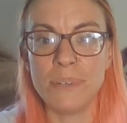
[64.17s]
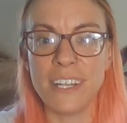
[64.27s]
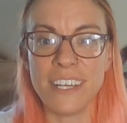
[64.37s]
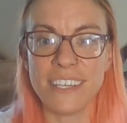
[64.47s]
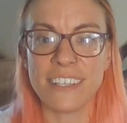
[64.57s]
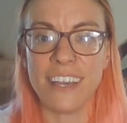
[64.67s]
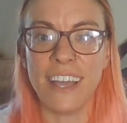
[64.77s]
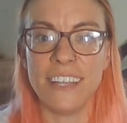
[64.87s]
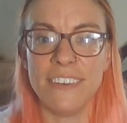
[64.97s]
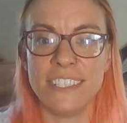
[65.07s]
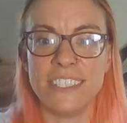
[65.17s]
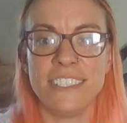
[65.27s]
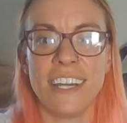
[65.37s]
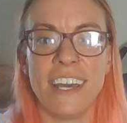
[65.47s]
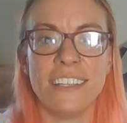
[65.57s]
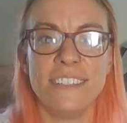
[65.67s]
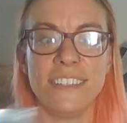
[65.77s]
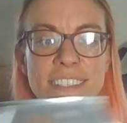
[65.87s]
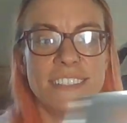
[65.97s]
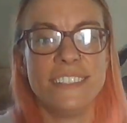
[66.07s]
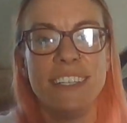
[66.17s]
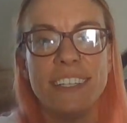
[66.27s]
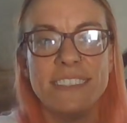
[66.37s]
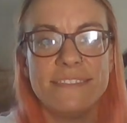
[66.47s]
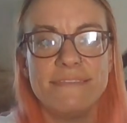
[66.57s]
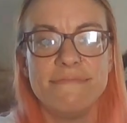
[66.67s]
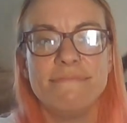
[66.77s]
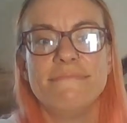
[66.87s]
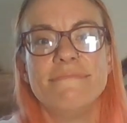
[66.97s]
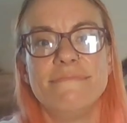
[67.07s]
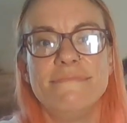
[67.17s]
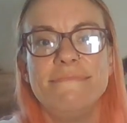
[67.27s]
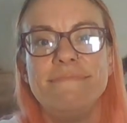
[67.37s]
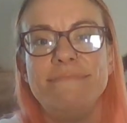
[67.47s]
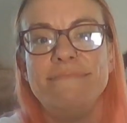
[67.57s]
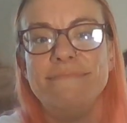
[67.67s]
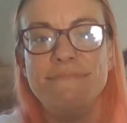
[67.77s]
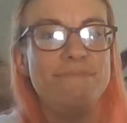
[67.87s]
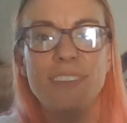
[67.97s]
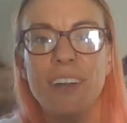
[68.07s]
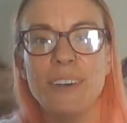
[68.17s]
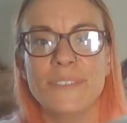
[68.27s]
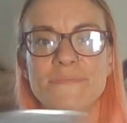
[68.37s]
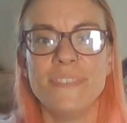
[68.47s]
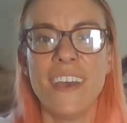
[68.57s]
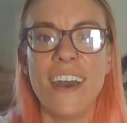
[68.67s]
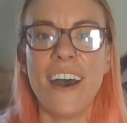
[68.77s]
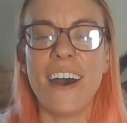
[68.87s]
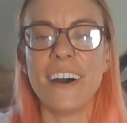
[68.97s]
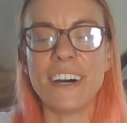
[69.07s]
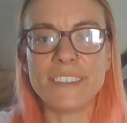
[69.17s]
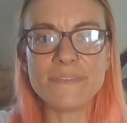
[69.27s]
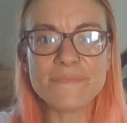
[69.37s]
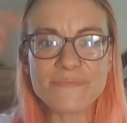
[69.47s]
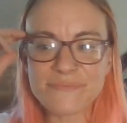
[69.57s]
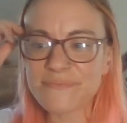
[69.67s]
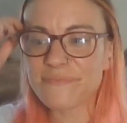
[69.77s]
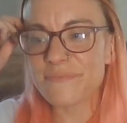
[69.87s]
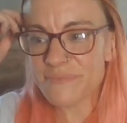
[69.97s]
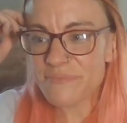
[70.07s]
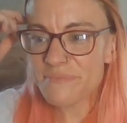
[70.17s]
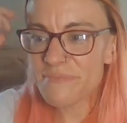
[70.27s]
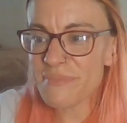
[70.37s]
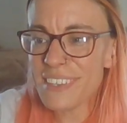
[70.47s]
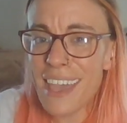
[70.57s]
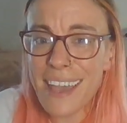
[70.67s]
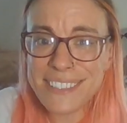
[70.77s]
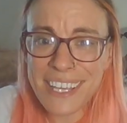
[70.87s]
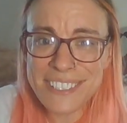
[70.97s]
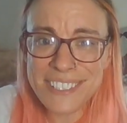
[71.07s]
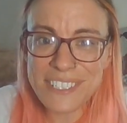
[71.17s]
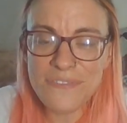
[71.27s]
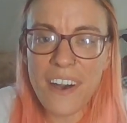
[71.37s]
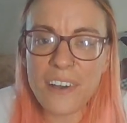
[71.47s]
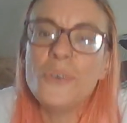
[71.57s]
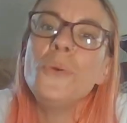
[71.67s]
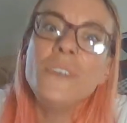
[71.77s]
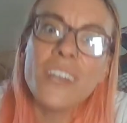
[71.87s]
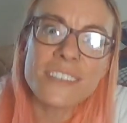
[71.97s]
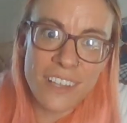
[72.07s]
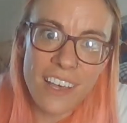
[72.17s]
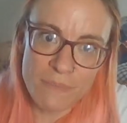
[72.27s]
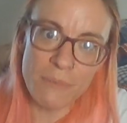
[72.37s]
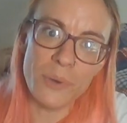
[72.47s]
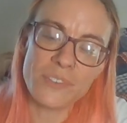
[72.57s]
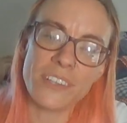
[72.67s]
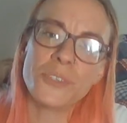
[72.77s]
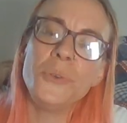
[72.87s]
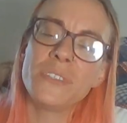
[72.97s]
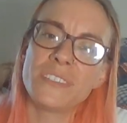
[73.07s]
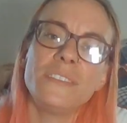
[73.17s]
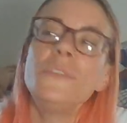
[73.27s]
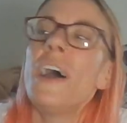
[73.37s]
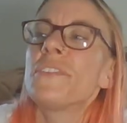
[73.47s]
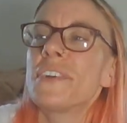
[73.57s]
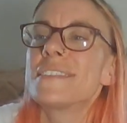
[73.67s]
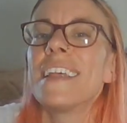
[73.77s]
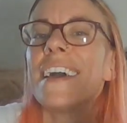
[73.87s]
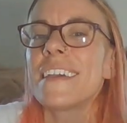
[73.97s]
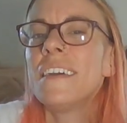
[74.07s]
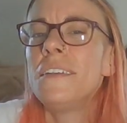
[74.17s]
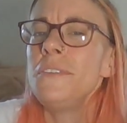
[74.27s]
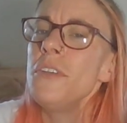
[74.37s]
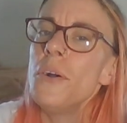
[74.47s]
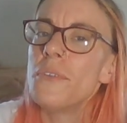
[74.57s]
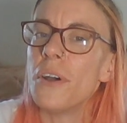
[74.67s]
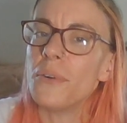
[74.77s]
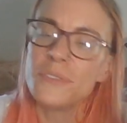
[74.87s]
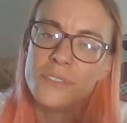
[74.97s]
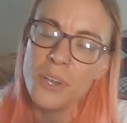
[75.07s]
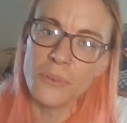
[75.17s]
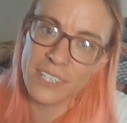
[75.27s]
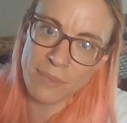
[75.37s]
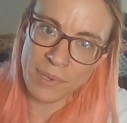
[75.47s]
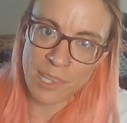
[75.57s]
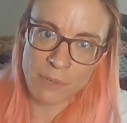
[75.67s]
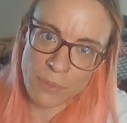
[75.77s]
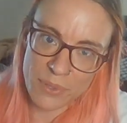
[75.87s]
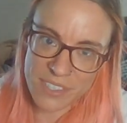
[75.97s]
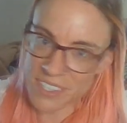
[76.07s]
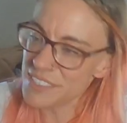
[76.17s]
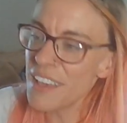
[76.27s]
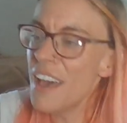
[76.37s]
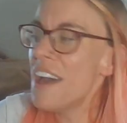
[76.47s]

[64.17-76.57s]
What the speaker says: put it kind of in a shot so you can see it. No. Um, yeah, it's tasty as fuck. Who doesn't love mimosas? Who out there is like, no, no, don't give me the mimosas.